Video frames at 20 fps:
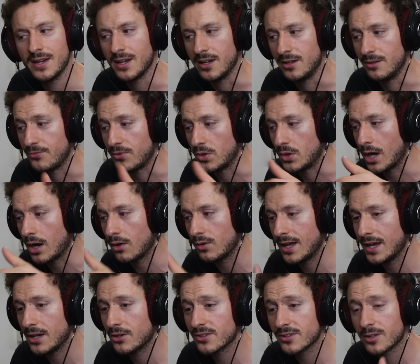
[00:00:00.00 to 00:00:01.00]
And if you now
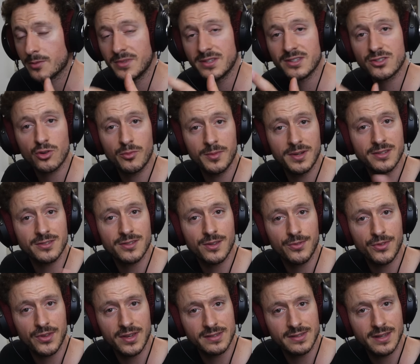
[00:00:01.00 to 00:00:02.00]
layer some instruments
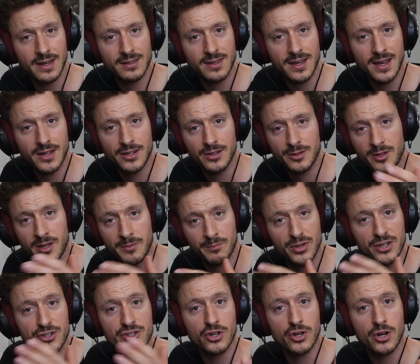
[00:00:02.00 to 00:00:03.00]
and things like that and then
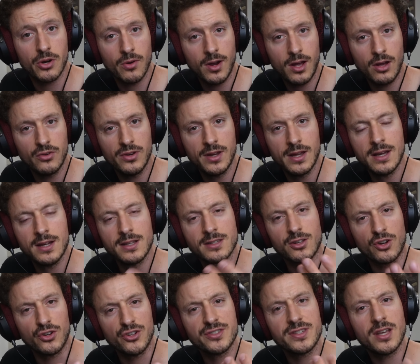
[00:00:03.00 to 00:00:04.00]
pitch it around, it's
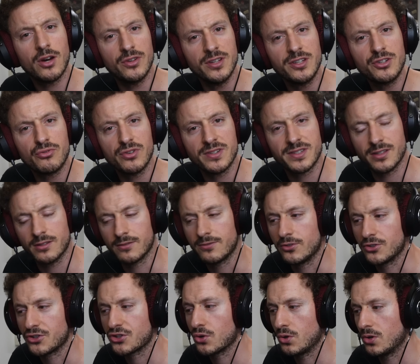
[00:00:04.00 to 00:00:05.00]
going to sound interesting
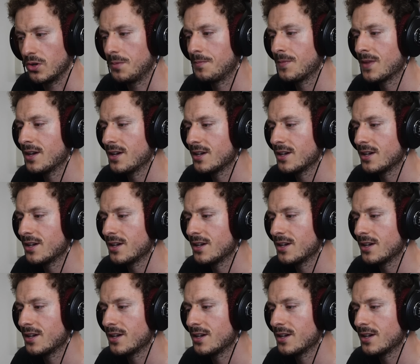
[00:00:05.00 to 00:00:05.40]
for sure.